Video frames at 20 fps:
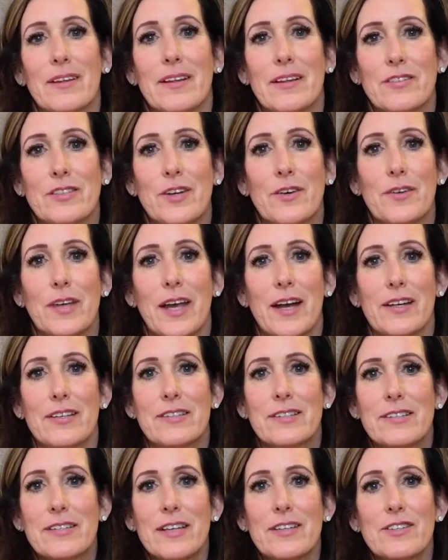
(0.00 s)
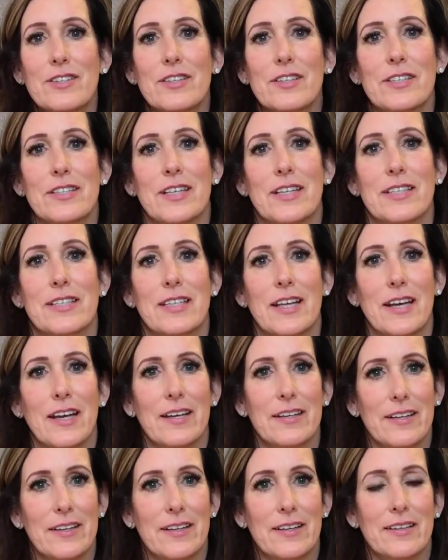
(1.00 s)
so yes, Desert
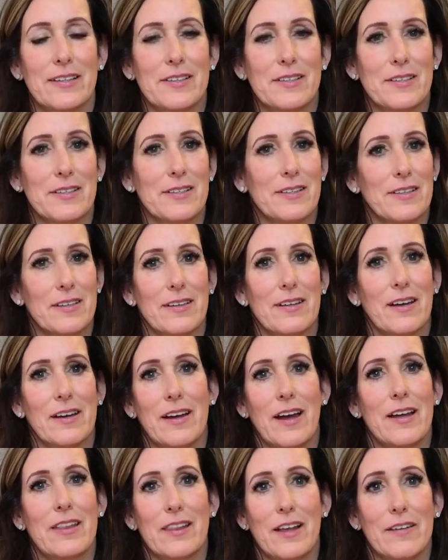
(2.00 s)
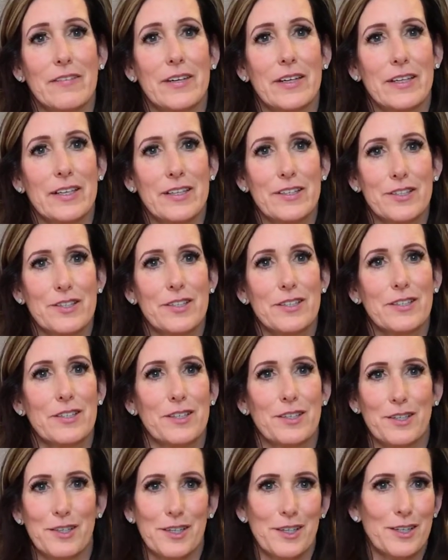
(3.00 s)
Sunset is, I love it. It's just a
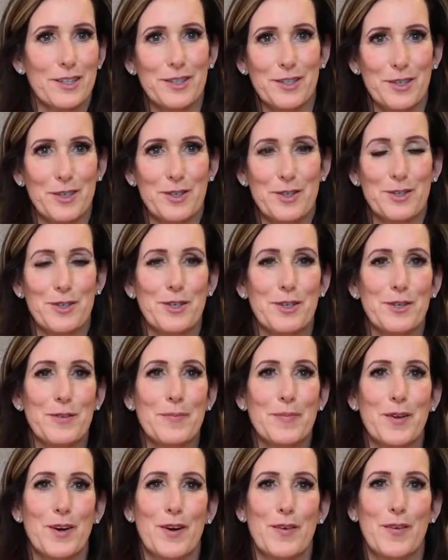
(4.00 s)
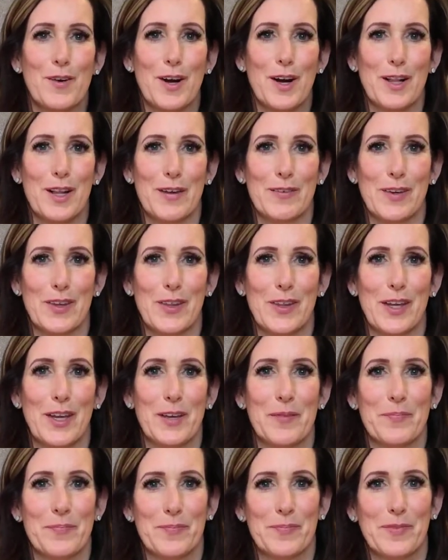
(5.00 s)
good neutral overall
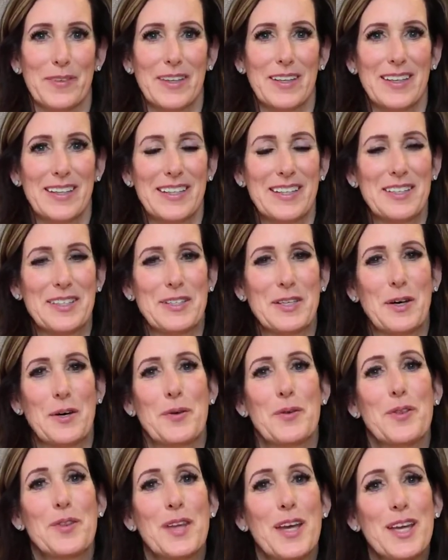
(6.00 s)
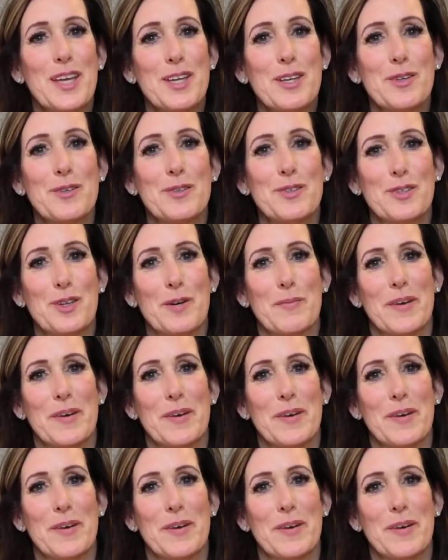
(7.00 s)
everything. So thank you so